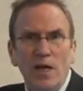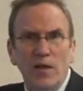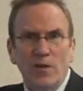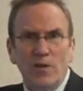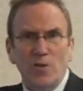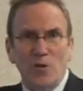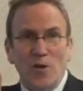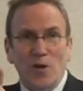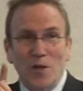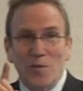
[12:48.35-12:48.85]

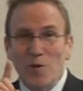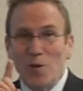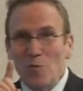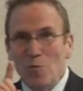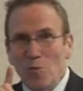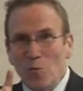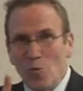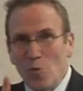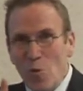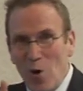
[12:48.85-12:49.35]
There's only
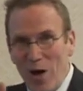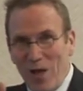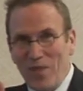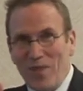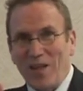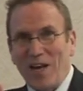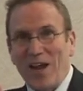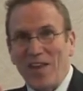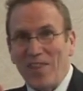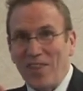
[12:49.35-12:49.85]
been one
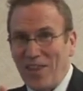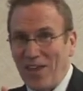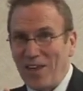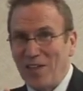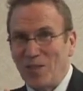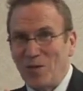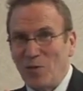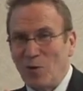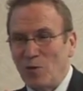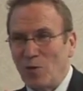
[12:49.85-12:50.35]
that I think
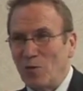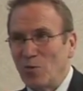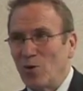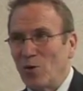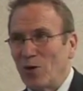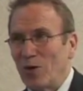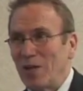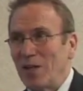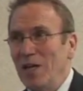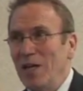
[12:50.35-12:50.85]
has been
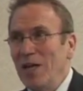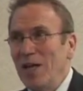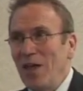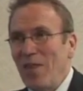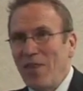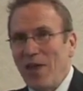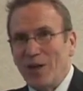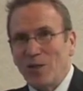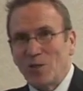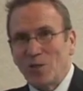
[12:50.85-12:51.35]
reported
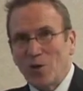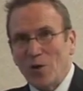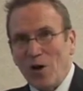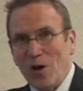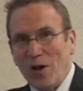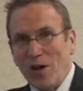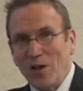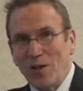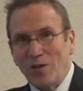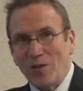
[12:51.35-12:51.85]
that is
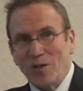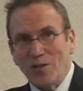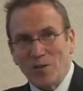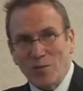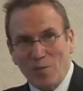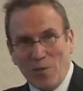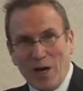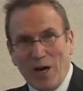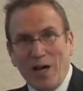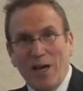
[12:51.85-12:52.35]

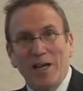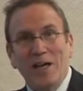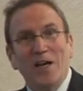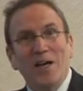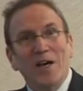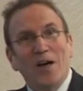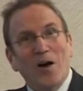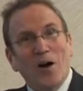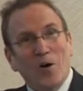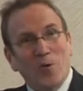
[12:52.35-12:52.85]
caused by
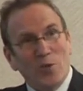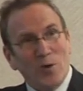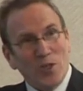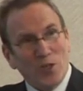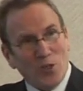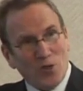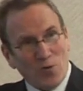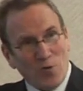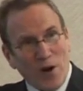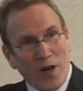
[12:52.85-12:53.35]
a
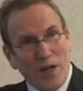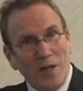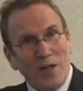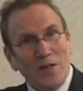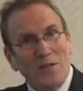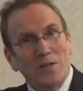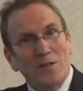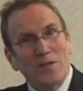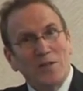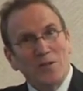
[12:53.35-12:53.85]

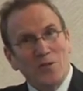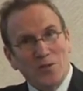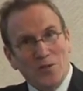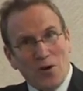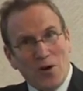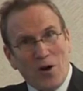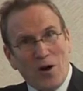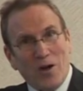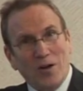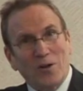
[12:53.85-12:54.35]
restrained
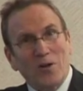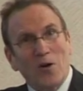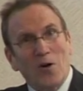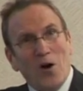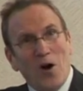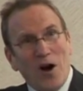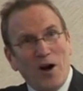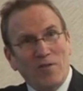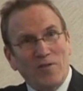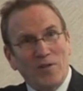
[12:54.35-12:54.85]
dog
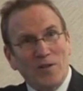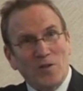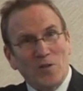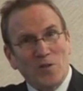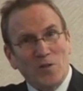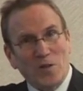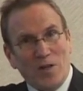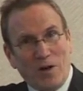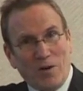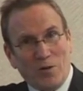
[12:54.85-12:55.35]
off
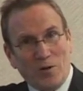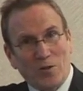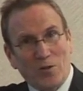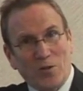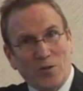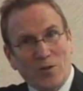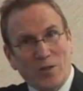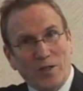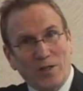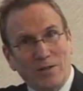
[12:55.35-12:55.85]
its
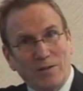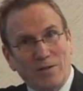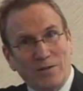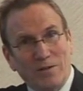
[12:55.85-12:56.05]
territory.